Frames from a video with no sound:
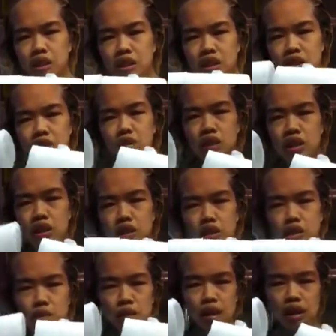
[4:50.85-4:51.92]
Just use a
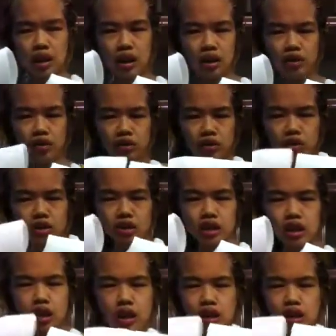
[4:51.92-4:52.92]
serrated knife, of course.